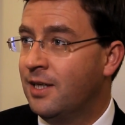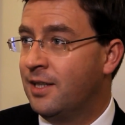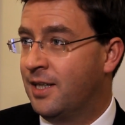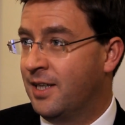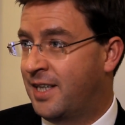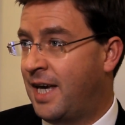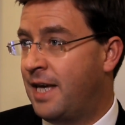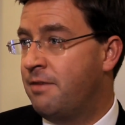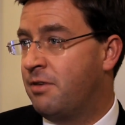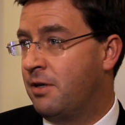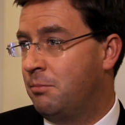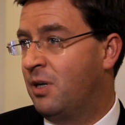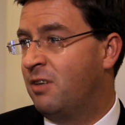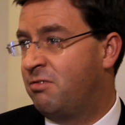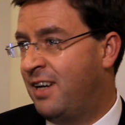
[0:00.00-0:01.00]
that gave
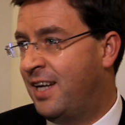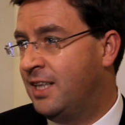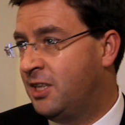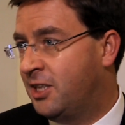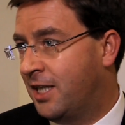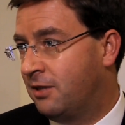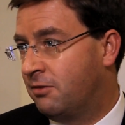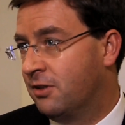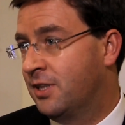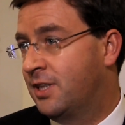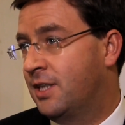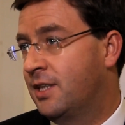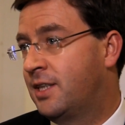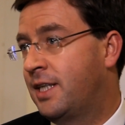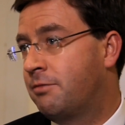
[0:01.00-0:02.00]
him a fairly generous
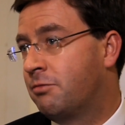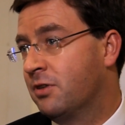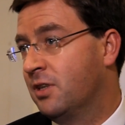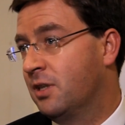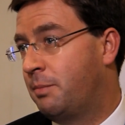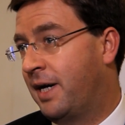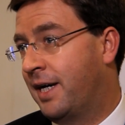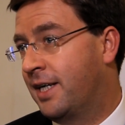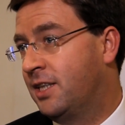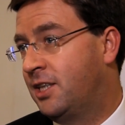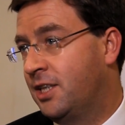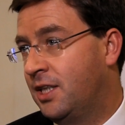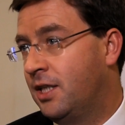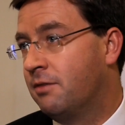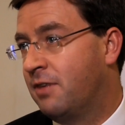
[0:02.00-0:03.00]
severance package
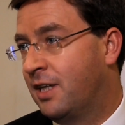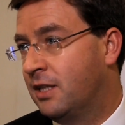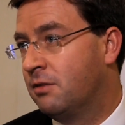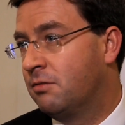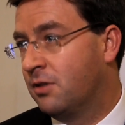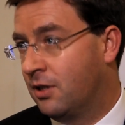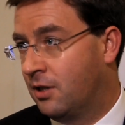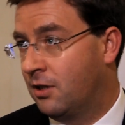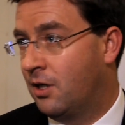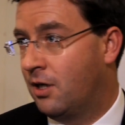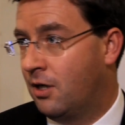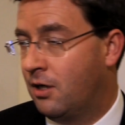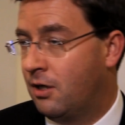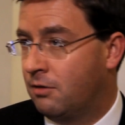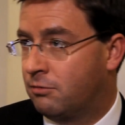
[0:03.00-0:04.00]
in the event
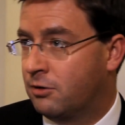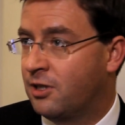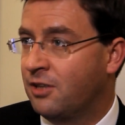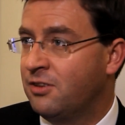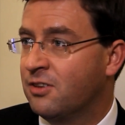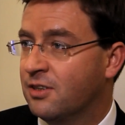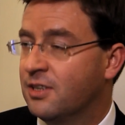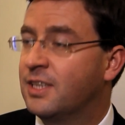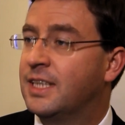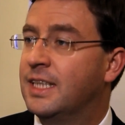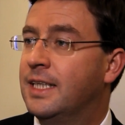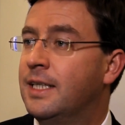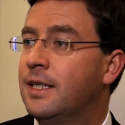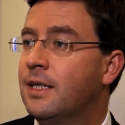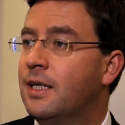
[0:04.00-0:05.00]
of
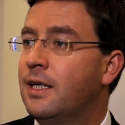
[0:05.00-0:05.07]
redundancy.